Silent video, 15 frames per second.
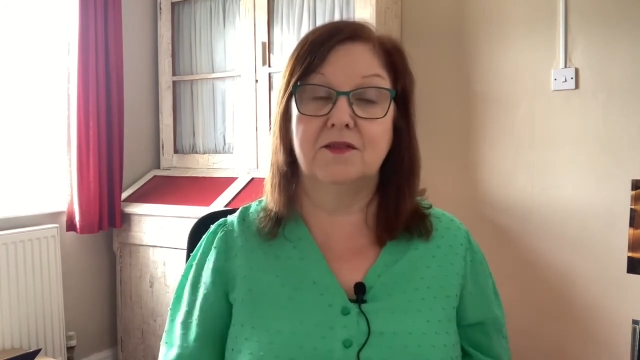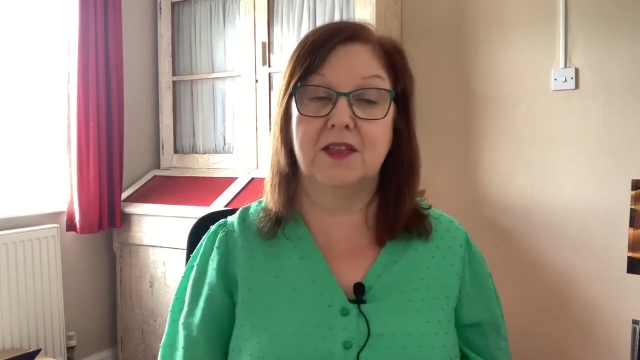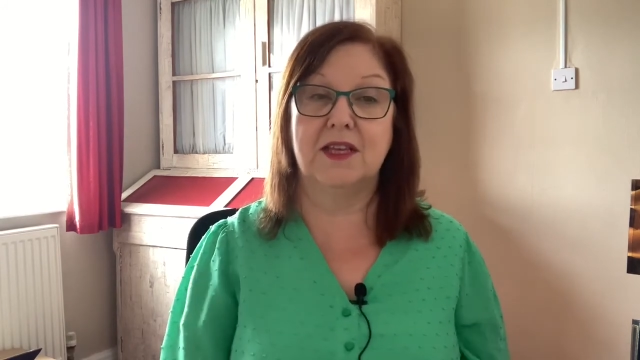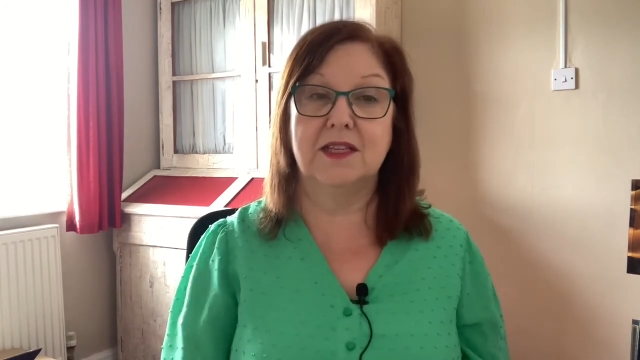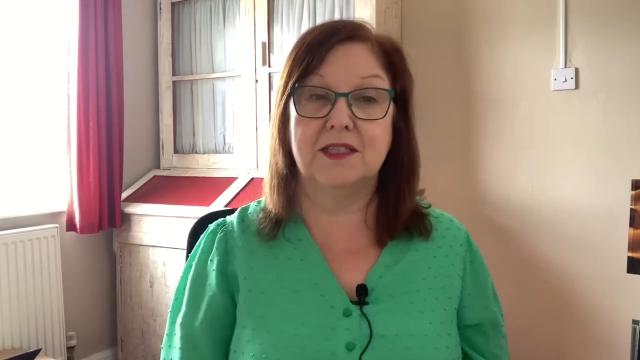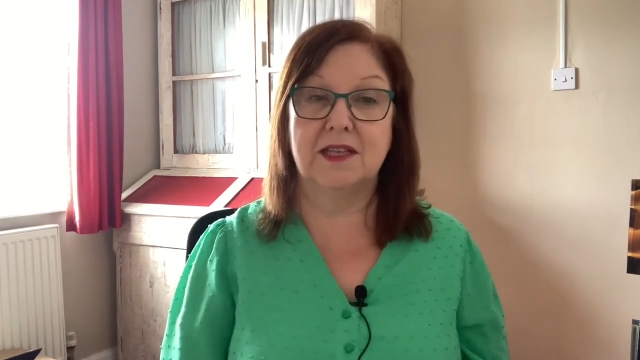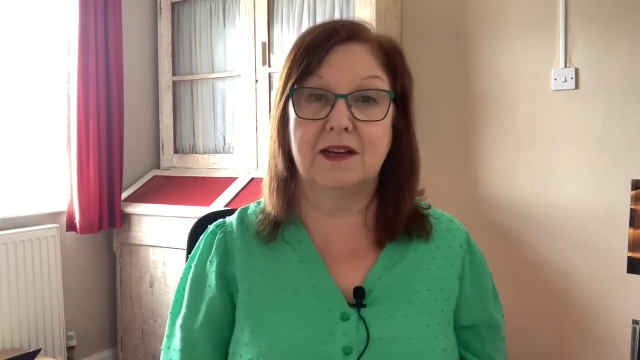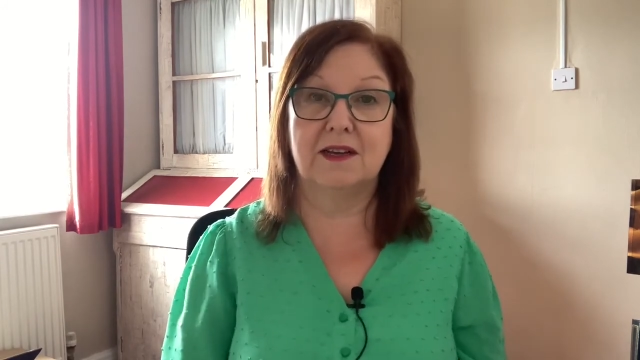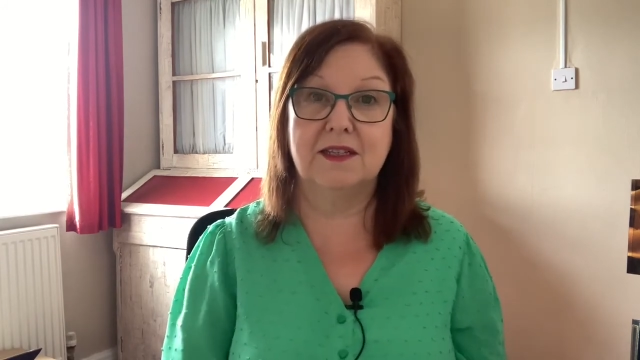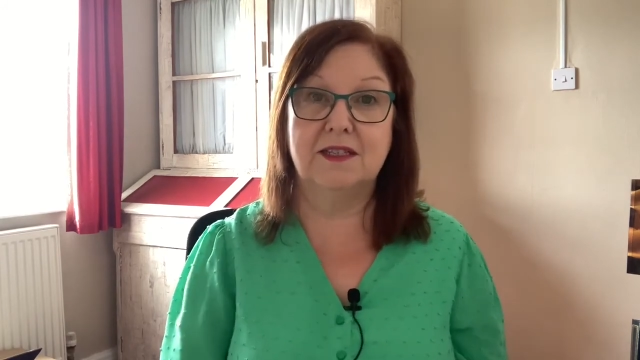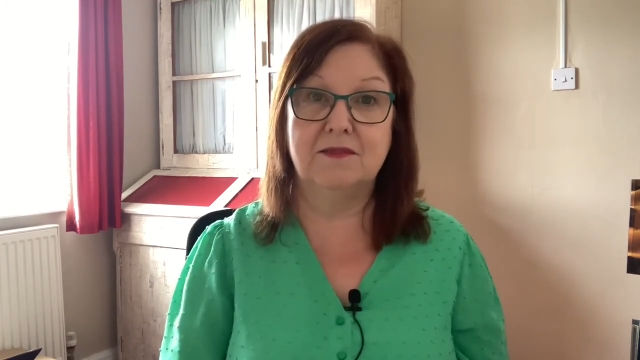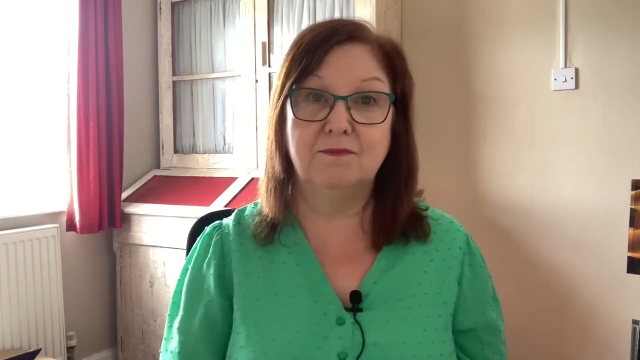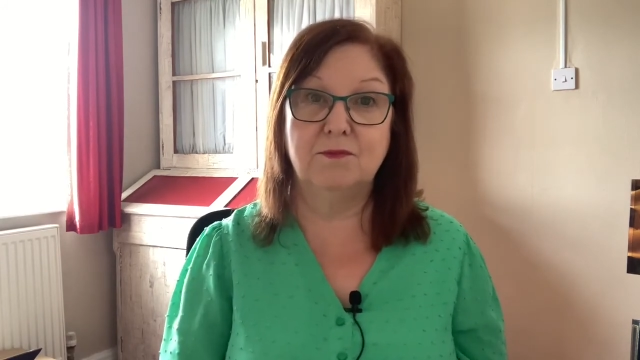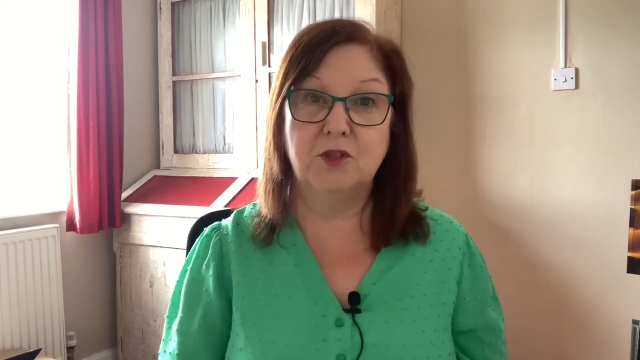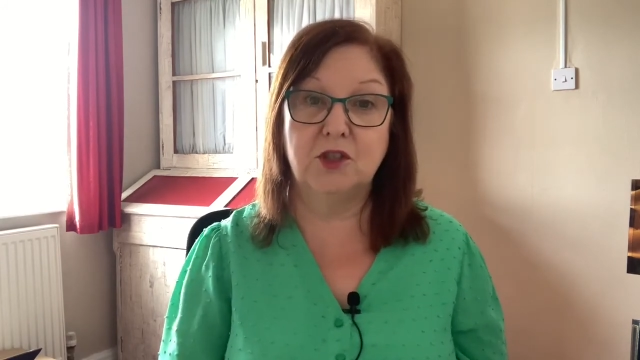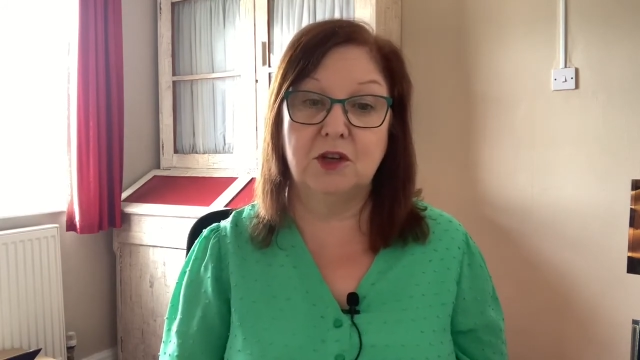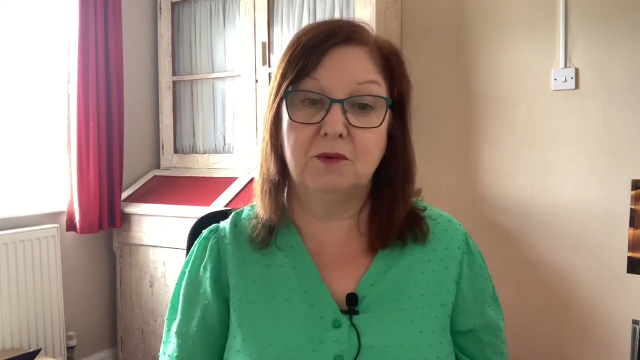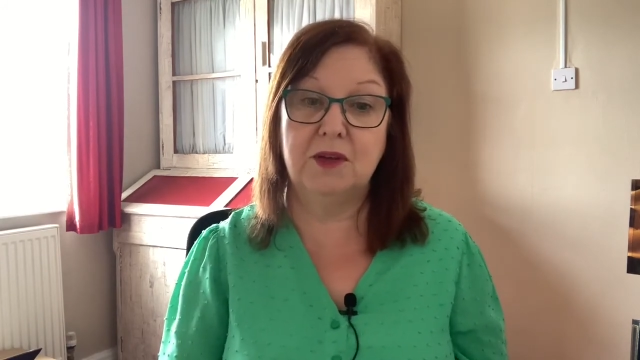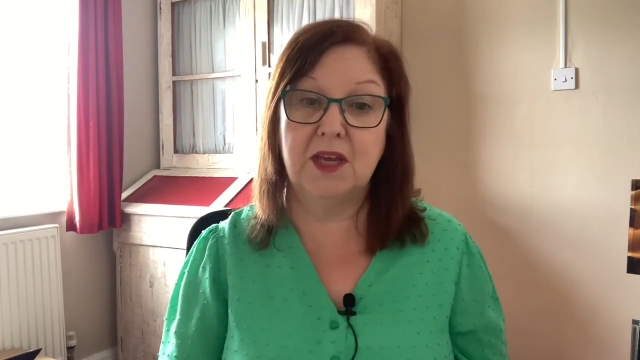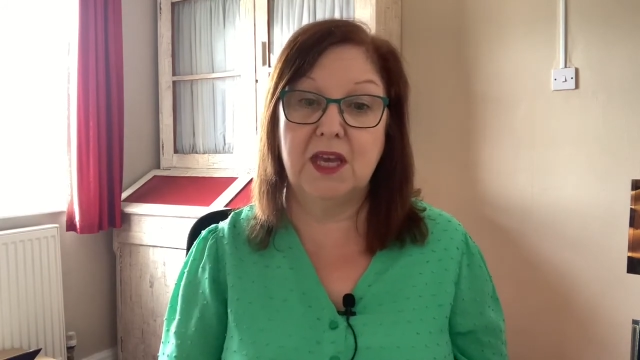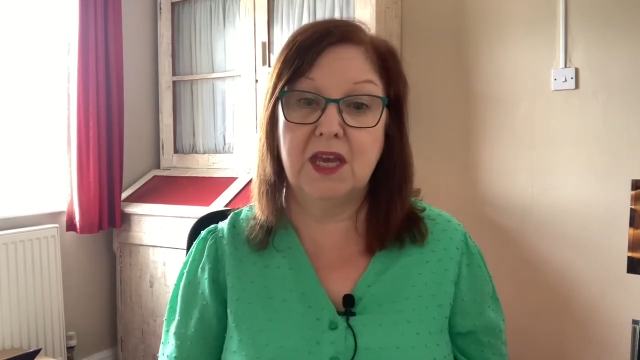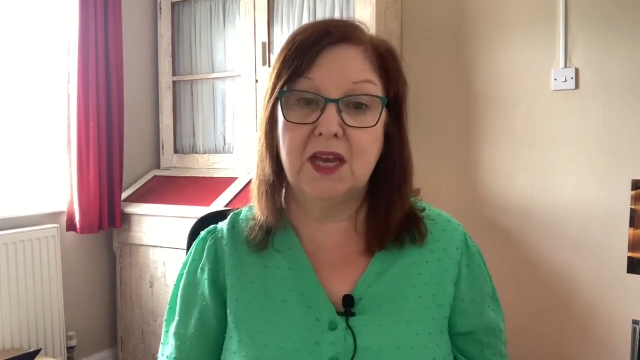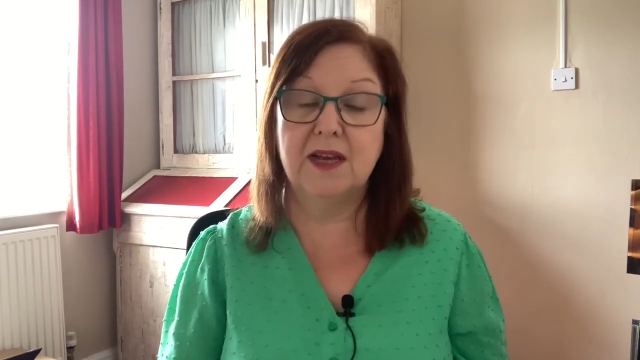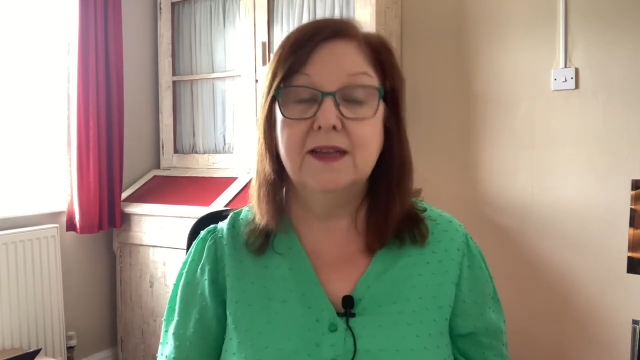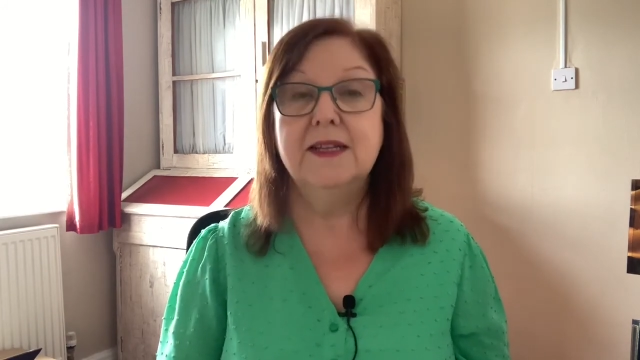things that I'm showing here.